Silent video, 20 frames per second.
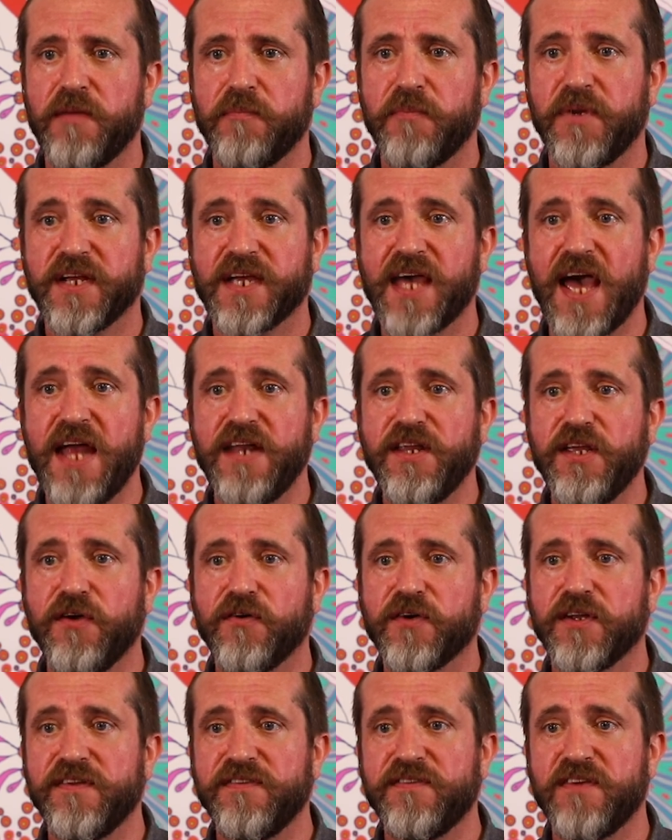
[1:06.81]
but again, you
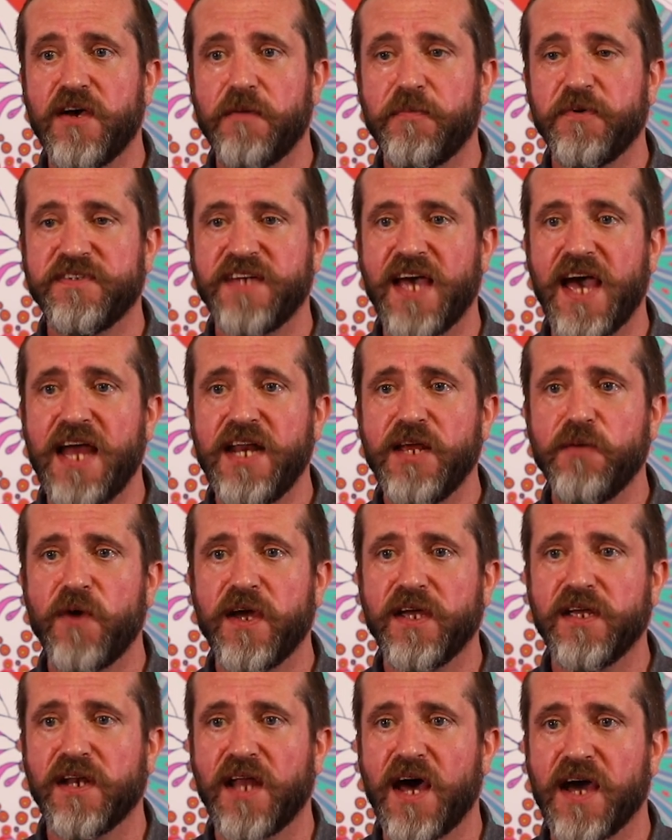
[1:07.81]
can interpret it any
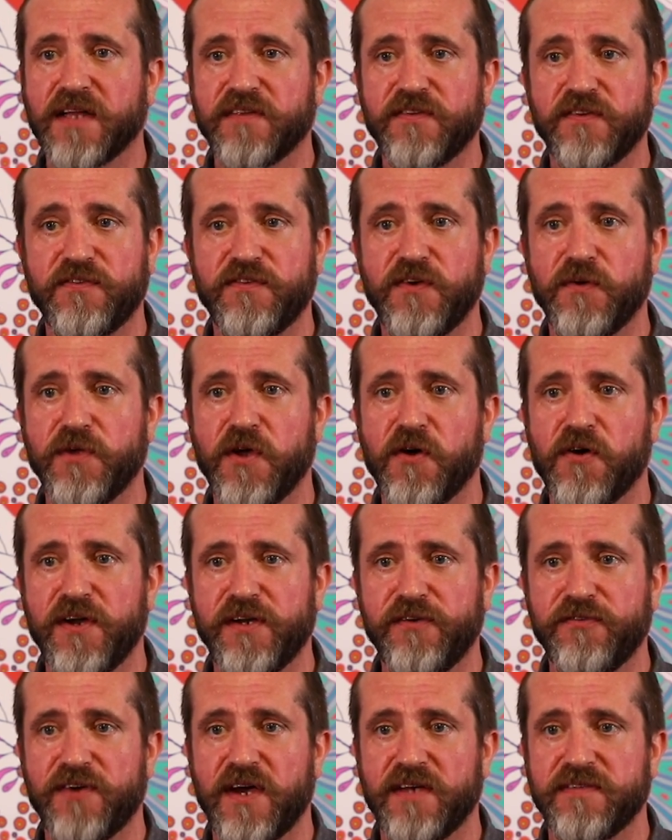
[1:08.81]
way you like to suit your
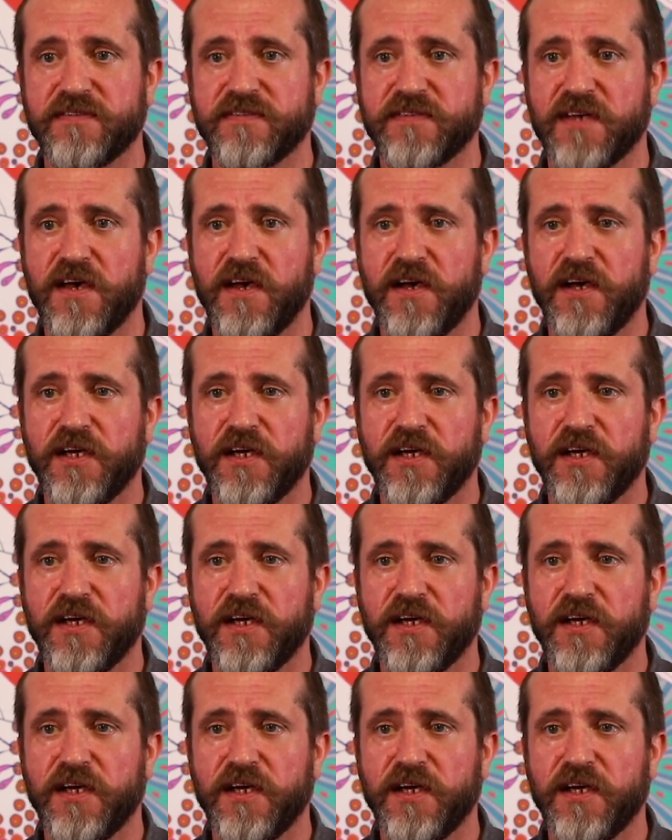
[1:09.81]
interests.